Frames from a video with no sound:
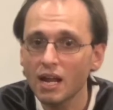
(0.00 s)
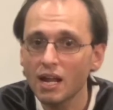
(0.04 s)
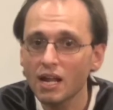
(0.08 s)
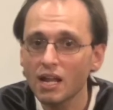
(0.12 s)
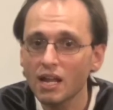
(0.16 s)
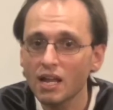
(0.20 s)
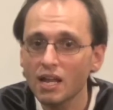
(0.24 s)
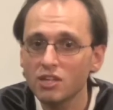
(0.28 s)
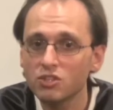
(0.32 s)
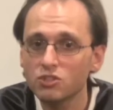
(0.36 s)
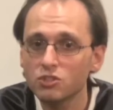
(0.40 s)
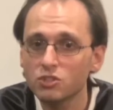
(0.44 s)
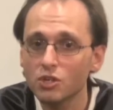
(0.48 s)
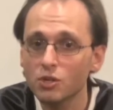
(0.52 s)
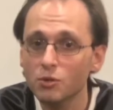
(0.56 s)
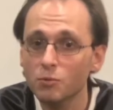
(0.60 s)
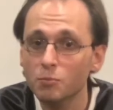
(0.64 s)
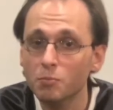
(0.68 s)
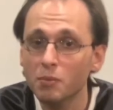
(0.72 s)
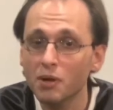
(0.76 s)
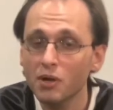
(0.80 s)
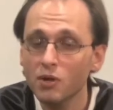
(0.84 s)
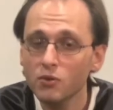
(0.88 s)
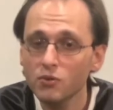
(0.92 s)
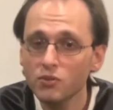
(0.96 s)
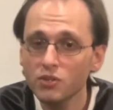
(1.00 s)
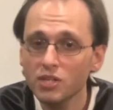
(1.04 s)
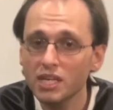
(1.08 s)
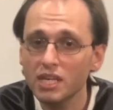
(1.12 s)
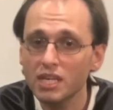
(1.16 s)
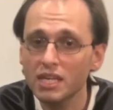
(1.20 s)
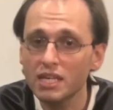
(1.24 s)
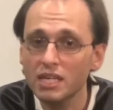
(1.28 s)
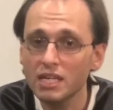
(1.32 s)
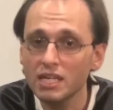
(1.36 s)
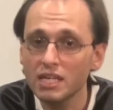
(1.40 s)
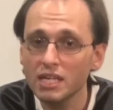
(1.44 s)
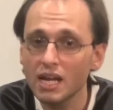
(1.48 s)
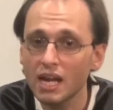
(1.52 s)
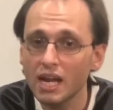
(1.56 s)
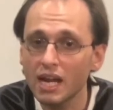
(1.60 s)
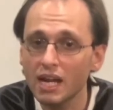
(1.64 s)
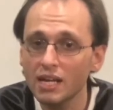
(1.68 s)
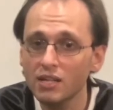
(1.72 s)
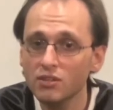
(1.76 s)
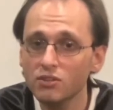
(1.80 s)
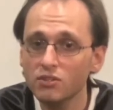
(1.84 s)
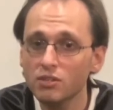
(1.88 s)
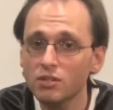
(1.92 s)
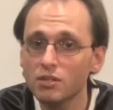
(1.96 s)
So both he and
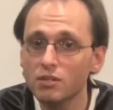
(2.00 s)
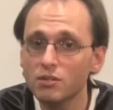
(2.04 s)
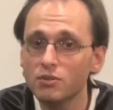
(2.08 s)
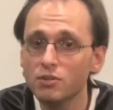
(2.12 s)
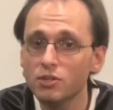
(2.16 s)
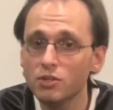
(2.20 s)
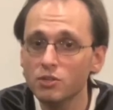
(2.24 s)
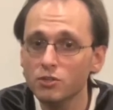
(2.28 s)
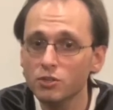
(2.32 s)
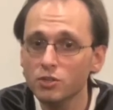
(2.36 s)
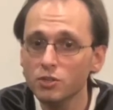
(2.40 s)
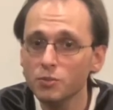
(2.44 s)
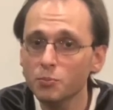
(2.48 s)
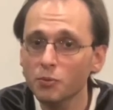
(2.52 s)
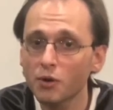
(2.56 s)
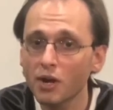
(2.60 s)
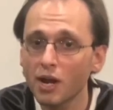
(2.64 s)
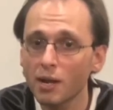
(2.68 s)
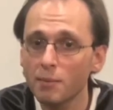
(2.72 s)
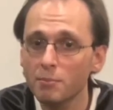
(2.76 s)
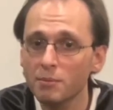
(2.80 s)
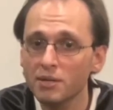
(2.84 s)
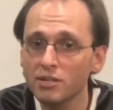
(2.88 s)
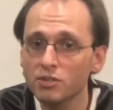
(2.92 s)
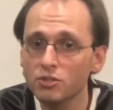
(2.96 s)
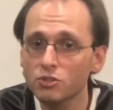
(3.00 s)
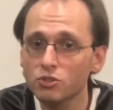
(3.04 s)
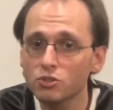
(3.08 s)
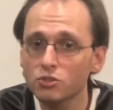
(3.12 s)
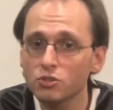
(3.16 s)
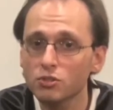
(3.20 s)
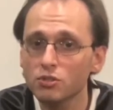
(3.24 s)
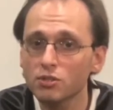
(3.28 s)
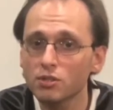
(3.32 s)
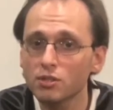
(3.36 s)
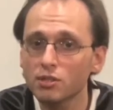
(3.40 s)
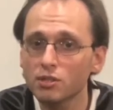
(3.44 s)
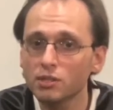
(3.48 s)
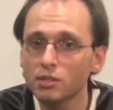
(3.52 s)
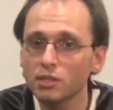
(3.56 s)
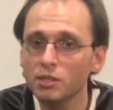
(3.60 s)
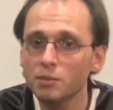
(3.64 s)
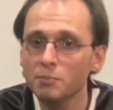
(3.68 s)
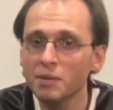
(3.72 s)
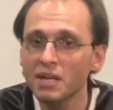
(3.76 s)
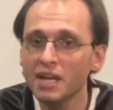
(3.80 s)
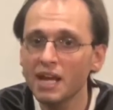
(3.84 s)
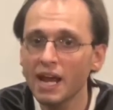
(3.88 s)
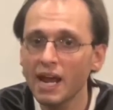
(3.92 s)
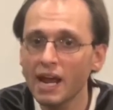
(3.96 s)
the new Prime Minister, Clement
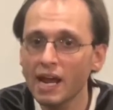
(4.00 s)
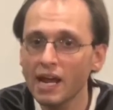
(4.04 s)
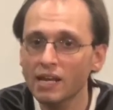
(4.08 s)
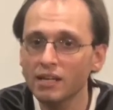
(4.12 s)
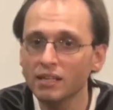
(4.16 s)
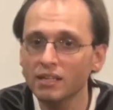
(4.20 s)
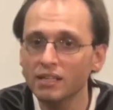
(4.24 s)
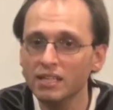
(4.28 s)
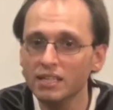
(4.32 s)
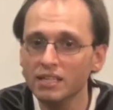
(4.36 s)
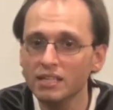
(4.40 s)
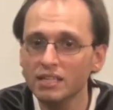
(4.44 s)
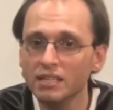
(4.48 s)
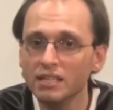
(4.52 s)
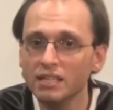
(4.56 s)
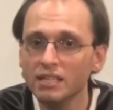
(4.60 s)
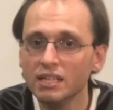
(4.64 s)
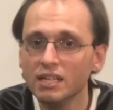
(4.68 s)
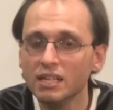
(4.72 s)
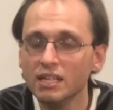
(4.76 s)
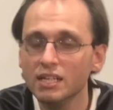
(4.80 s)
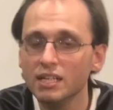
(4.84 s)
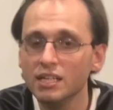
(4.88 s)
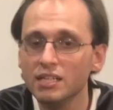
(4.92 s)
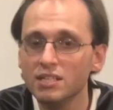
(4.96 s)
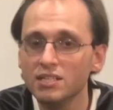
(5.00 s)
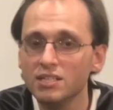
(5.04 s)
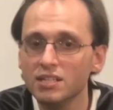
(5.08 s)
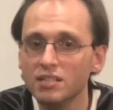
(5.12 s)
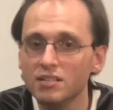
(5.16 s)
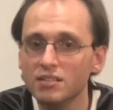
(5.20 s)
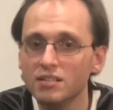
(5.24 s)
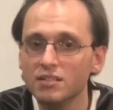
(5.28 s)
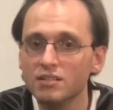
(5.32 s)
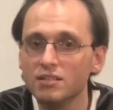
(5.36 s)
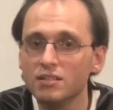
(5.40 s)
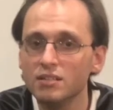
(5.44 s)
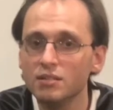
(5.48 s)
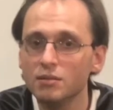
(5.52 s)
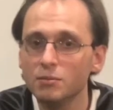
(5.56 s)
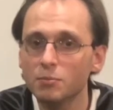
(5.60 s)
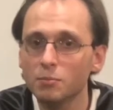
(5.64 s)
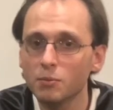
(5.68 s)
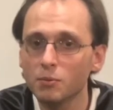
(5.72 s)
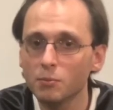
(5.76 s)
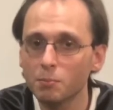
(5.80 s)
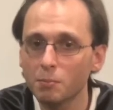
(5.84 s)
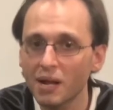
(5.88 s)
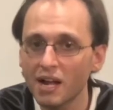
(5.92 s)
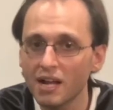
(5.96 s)
Attlee, attended the
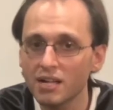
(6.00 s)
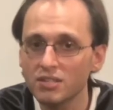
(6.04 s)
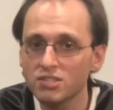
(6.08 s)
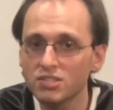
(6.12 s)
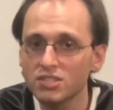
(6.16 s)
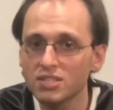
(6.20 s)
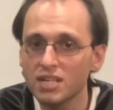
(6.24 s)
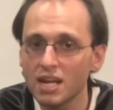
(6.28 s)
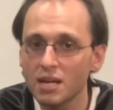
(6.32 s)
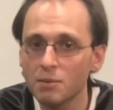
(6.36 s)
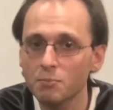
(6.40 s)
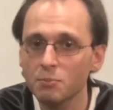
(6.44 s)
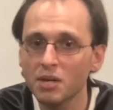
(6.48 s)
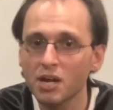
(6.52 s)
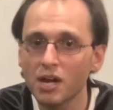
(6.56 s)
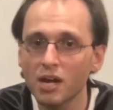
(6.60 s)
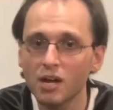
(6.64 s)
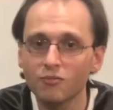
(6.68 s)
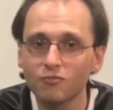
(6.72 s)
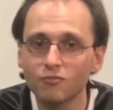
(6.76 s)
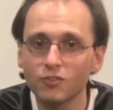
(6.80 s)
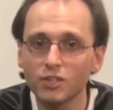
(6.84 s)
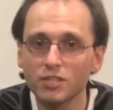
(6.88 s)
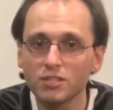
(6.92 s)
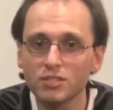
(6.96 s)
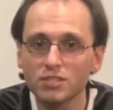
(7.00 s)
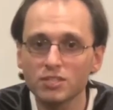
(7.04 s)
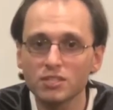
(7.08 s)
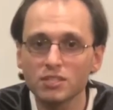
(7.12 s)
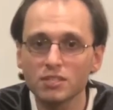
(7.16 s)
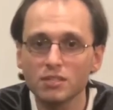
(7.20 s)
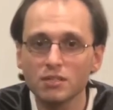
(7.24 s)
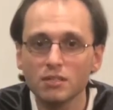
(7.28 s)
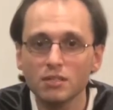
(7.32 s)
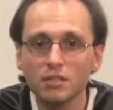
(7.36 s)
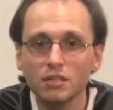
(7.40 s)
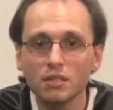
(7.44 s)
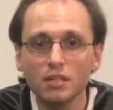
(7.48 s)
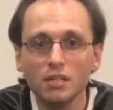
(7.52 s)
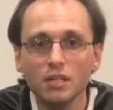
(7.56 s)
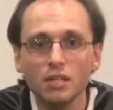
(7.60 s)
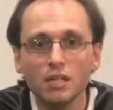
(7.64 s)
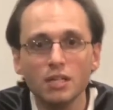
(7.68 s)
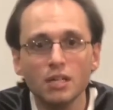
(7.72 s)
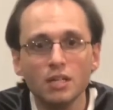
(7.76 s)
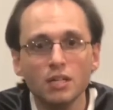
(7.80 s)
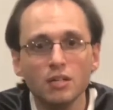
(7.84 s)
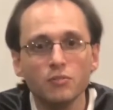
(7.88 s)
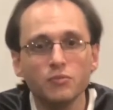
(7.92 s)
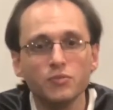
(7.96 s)
Potsdam Conference.
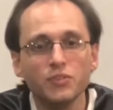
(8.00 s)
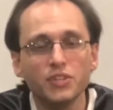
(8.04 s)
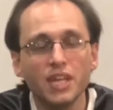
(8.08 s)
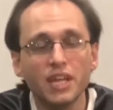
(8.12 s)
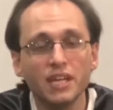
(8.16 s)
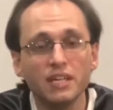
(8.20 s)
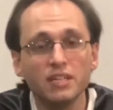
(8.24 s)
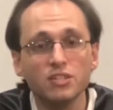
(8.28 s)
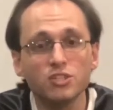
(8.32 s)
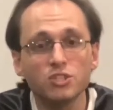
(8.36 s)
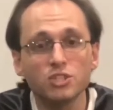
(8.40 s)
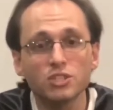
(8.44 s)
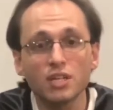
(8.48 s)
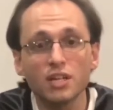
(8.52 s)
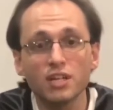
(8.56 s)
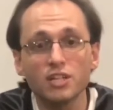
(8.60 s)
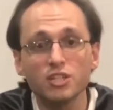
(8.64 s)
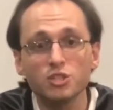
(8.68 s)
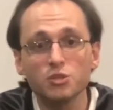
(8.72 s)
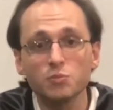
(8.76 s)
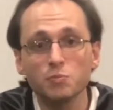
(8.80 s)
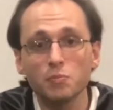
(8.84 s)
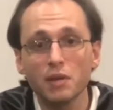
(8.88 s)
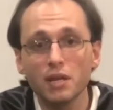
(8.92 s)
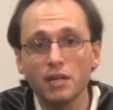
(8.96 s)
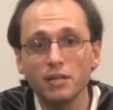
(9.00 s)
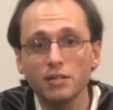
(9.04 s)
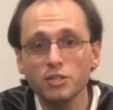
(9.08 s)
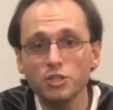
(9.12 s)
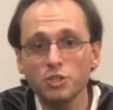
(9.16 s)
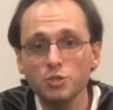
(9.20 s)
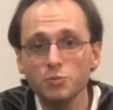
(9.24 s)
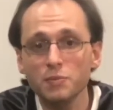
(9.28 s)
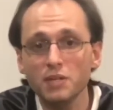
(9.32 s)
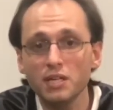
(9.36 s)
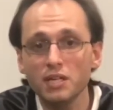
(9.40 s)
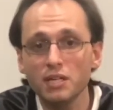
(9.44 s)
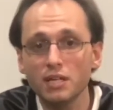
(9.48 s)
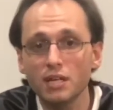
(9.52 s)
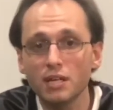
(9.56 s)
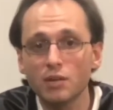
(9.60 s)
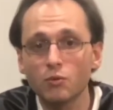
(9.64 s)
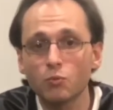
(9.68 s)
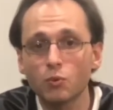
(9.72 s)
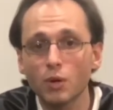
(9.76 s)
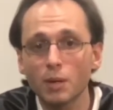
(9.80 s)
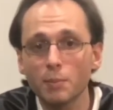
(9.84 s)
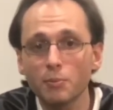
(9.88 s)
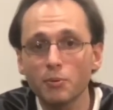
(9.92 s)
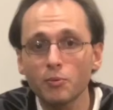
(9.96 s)
They discussed punishment and
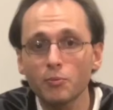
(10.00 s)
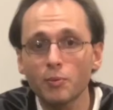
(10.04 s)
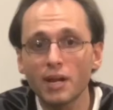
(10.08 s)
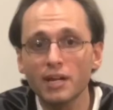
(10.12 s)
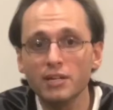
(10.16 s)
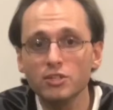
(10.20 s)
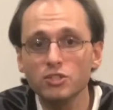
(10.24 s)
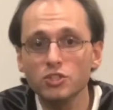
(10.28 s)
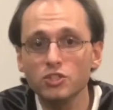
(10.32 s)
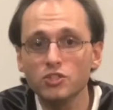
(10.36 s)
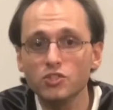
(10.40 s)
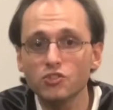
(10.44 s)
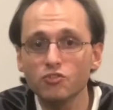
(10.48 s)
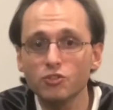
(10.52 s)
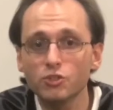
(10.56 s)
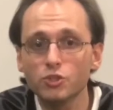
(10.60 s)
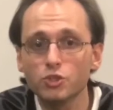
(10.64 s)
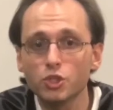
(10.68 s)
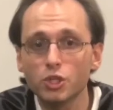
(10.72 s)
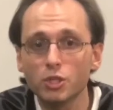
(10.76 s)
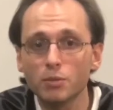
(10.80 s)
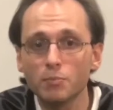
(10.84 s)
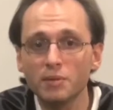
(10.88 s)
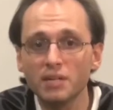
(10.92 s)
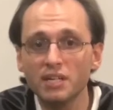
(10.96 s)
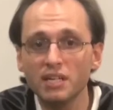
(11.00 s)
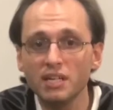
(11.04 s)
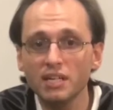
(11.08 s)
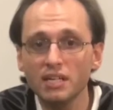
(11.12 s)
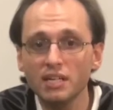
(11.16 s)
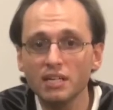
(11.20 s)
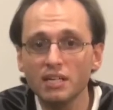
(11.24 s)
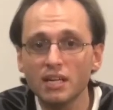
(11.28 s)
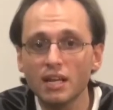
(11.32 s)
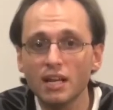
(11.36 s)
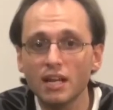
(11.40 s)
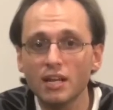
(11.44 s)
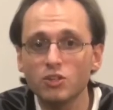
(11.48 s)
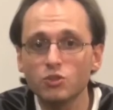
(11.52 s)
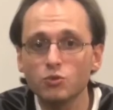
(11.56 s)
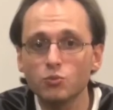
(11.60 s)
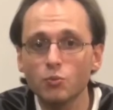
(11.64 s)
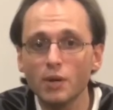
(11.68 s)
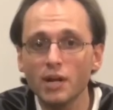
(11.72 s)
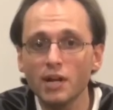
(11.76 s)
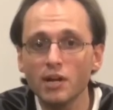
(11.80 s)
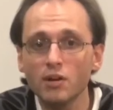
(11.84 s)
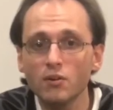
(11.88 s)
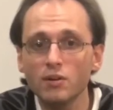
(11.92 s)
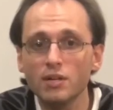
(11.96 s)
reparations for Germany, as
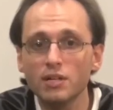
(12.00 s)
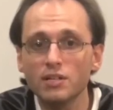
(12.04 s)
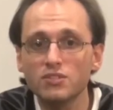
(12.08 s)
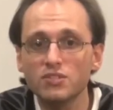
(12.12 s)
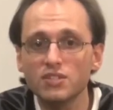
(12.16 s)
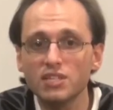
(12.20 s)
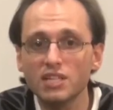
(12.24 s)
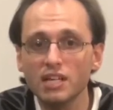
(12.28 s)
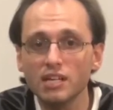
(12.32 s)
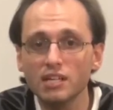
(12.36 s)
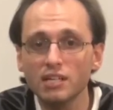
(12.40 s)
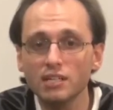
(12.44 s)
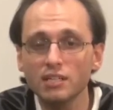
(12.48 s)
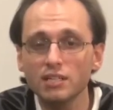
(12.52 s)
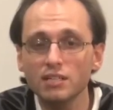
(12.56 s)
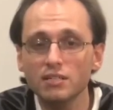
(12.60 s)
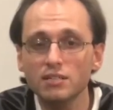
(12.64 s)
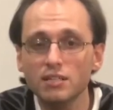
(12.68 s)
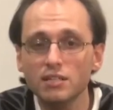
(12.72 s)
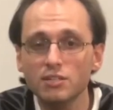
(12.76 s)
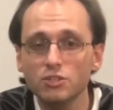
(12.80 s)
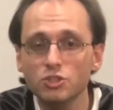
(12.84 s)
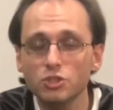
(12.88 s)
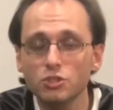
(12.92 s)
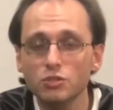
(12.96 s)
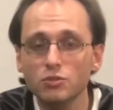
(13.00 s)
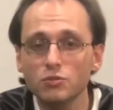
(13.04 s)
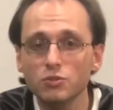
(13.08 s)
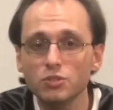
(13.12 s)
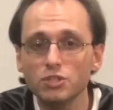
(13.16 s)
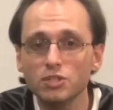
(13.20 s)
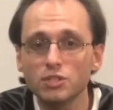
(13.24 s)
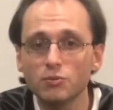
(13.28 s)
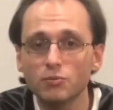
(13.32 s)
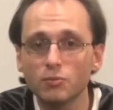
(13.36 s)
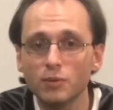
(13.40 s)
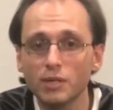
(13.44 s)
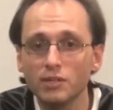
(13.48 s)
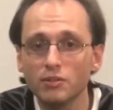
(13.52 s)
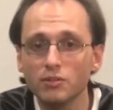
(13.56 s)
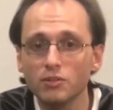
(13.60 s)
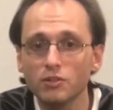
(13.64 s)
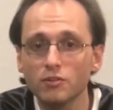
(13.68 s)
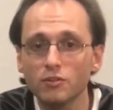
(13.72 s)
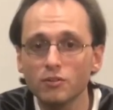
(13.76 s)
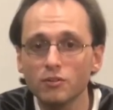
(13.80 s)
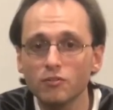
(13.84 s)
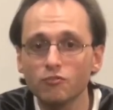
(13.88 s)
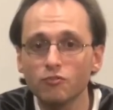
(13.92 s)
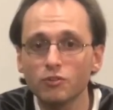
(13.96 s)
well as the unconditional surrender
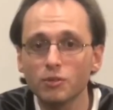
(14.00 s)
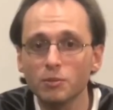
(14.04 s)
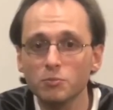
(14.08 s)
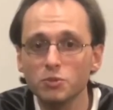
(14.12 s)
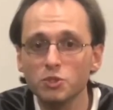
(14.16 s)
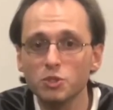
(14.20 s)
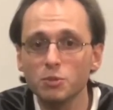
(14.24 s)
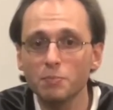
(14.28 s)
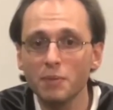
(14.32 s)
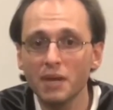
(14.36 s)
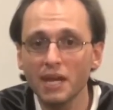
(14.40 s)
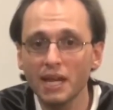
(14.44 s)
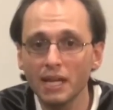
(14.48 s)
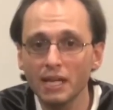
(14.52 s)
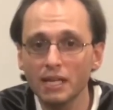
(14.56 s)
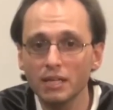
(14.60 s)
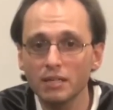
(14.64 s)
from Japan.